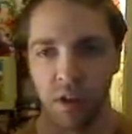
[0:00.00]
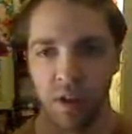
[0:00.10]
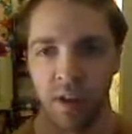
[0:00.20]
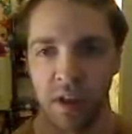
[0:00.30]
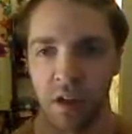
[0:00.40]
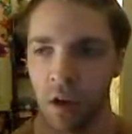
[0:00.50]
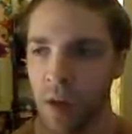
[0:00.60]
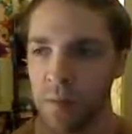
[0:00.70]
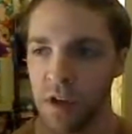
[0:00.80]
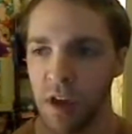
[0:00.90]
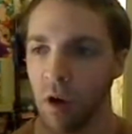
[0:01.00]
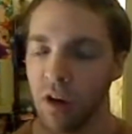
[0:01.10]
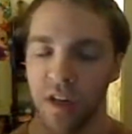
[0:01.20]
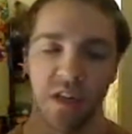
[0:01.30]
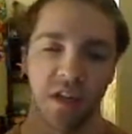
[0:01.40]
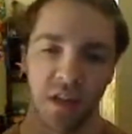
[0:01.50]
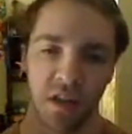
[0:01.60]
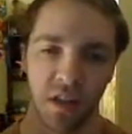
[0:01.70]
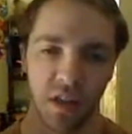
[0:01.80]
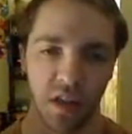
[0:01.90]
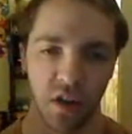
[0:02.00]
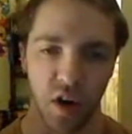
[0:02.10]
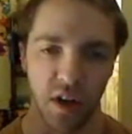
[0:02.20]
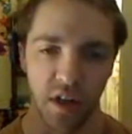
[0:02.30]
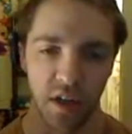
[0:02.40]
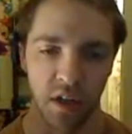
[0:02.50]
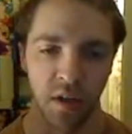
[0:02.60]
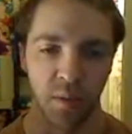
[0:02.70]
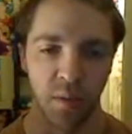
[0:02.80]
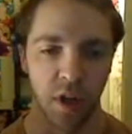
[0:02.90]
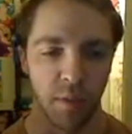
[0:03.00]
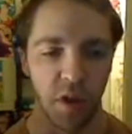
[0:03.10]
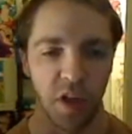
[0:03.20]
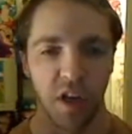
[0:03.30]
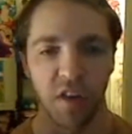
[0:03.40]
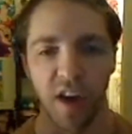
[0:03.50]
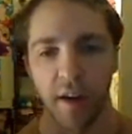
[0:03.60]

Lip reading: that's all up to the artists to try to communicate that.